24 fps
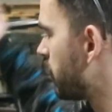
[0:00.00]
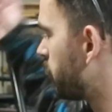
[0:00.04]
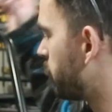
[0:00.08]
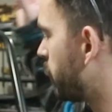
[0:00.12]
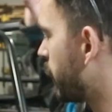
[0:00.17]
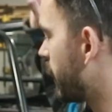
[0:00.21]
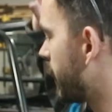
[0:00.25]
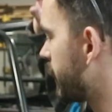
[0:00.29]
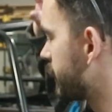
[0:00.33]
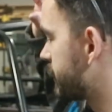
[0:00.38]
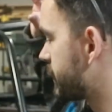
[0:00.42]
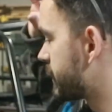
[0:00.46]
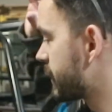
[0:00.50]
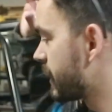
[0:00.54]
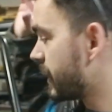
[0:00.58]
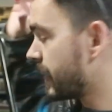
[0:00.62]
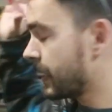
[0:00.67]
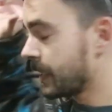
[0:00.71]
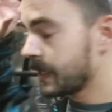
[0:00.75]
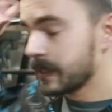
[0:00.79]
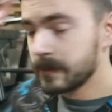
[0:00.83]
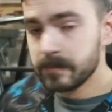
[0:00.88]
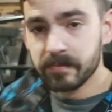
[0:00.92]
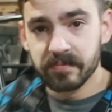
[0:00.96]
But
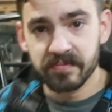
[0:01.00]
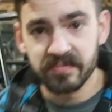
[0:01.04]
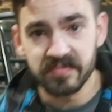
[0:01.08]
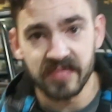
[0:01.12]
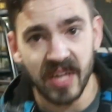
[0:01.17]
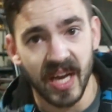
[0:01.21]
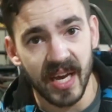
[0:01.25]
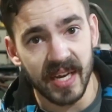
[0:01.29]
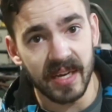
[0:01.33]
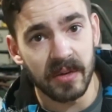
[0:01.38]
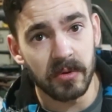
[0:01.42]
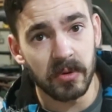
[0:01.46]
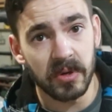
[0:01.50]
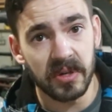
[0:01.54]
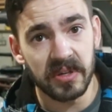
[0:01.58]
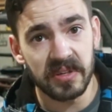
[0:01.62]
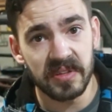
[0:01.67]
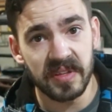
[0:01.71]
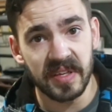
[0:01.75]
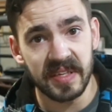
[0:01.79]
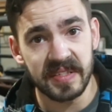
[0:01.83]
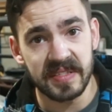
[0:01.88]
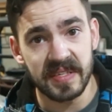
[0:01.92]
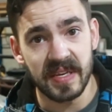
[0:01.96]
I didn't want
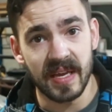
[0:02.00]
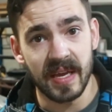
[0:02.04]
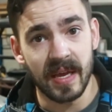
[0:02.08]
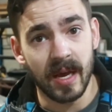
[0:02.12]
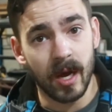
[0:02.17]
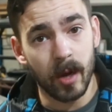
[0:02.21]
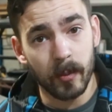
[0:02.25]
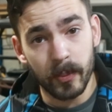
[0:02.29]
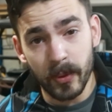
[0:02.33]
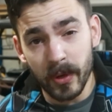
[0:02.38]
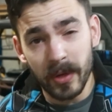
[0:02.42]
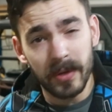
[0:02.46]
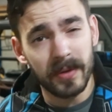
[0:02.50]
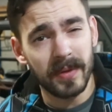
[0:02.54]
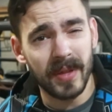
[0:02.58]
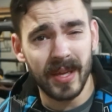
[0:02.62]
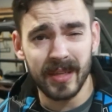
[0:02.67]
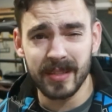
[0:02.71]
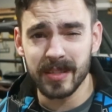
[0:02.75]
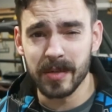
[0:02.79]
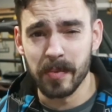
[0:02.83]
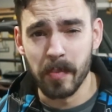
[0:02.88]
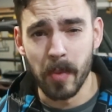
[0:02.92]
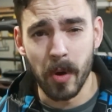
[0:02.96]
to do that today. I'll probably do
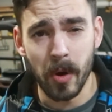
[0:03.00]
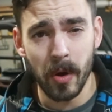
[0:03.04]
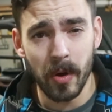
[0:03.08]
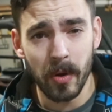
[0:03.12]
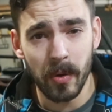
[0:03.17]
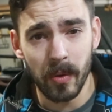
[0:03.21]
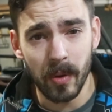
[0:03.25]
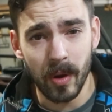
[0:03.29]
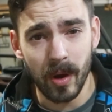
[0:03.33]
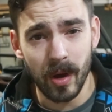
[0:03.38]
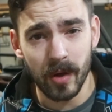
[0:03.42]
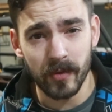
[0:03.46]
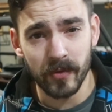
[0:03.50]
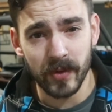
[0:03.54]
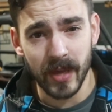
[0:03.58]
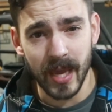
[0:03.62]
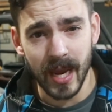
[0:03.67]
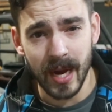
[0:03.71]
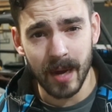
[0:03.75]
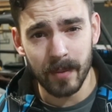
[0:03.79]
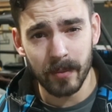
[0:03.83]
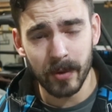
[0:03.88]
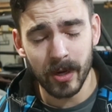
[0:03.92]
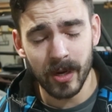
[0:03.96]
that tomorrow off
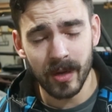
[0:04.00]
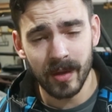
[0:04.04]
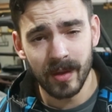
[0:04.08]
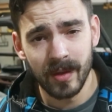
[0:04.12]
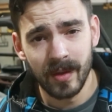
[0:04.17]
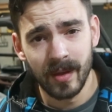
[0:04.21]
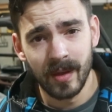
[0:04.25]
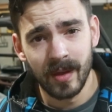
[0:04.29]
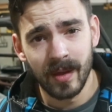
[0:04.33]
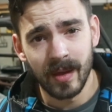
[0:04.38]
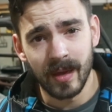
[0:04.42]
camera.